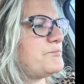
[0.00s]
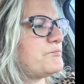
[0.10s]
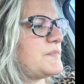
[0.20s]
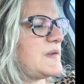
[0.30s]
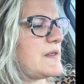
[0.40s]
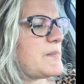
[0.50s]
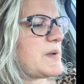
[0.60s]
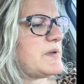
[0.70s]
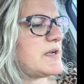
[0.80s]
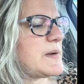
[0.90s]
So that might
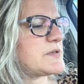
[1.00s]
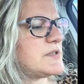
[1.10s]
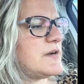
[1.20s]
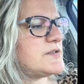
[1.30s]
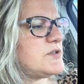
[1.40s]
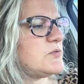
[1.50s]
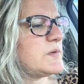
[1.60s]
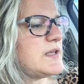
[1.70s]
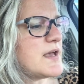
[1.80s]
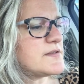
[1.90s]
be an option there too. But
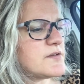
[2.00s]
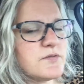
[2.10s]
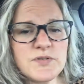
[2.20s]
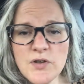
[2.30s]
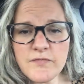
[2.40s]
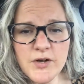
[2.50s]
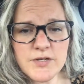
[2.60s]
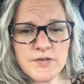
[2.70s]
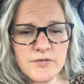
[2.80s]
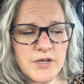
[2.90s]
yeah, so far
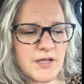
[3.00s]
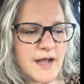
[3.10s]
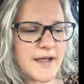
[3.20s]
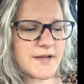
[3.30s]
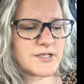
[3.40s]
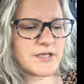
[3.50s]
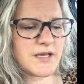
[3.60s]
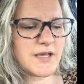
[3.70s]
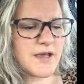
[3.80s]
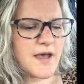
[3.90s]
so good. I
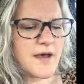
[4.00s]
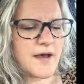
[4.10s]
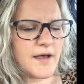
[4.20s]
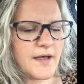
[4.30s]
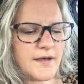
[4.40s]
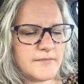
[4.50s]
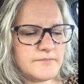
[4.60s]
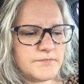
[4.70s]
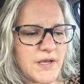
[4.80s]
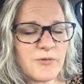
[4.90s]
actually
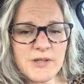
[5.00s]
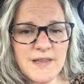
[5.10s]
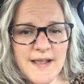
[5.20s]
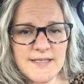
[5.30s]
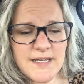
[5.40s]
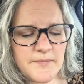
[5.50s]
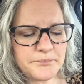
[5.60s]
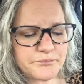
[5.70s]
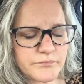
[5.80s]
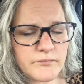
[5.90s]
I really liked it.
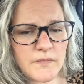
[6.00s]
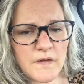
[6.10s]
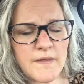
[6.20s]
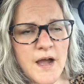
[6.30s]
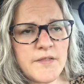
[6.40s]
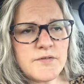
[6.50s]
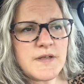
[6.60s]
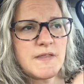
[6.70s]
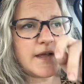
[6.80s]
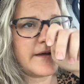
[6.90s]
The other
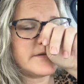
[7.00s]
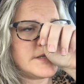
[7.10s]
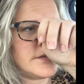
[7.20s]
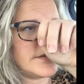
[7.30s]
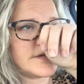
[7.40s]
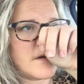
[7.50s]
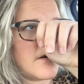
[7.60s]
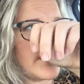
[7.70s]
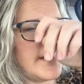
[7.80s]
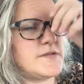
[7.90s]
thing that I would do,
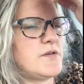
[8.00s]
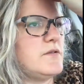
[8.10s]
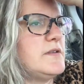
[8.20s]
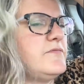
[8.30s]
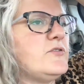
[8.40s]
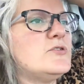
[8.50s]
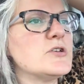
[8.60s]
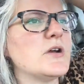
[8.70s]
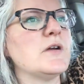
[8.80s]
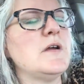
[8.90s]
so in the
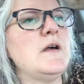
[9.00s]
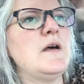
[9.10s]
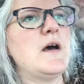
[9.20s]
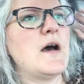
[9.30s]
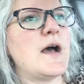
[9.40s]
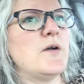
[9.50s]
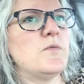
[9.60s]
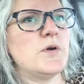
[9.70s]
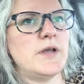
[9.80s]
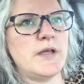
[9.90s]
future I
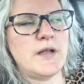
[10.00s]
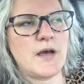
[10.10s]
would